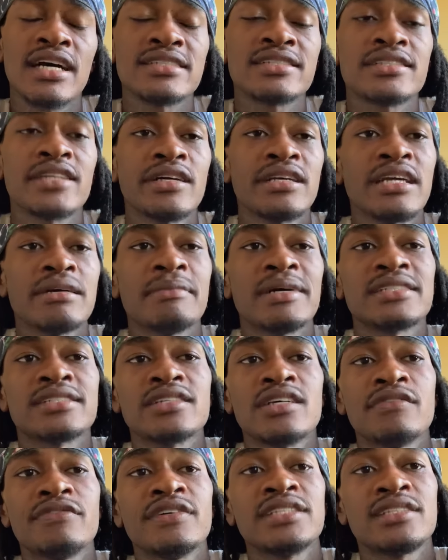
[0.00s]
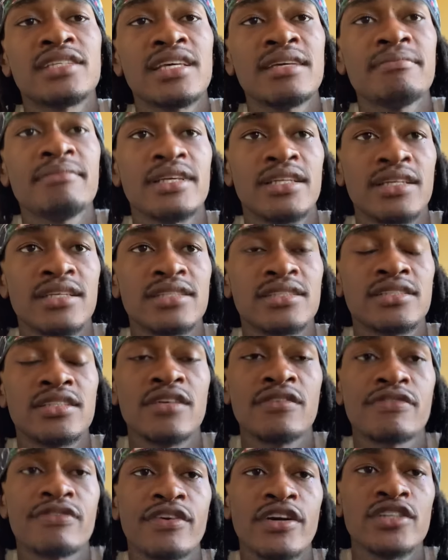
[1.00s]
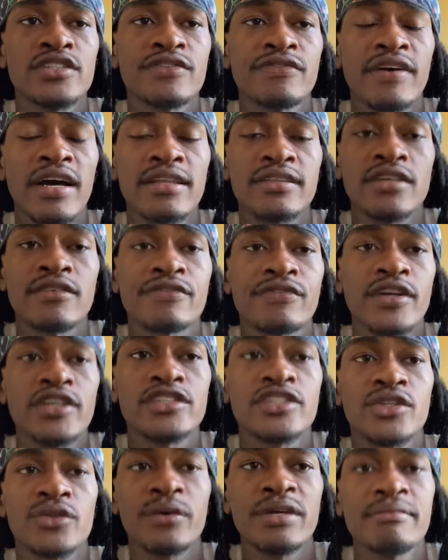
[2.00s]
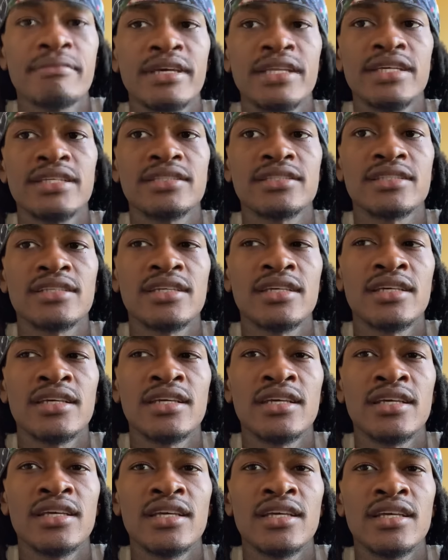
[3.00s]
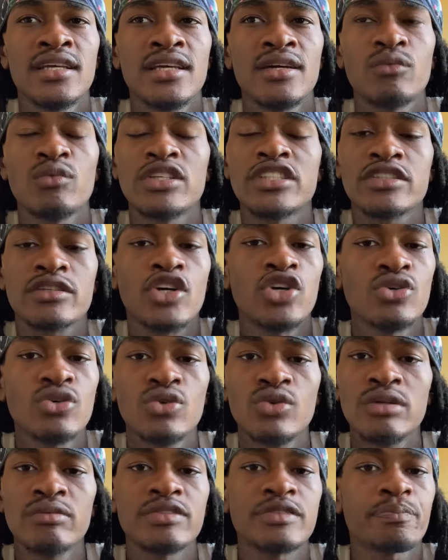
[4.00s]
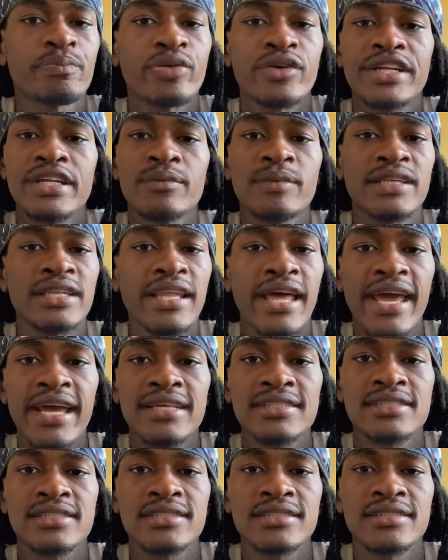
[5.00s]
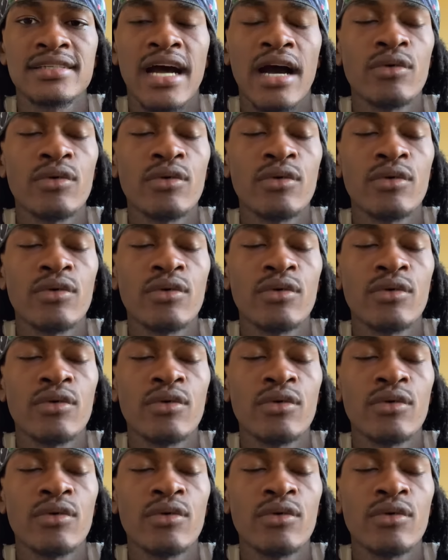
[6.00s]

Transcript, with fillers: I stared at myself for 10 minutes. The first five, the first three minutes was cool. It was pretty relaxed.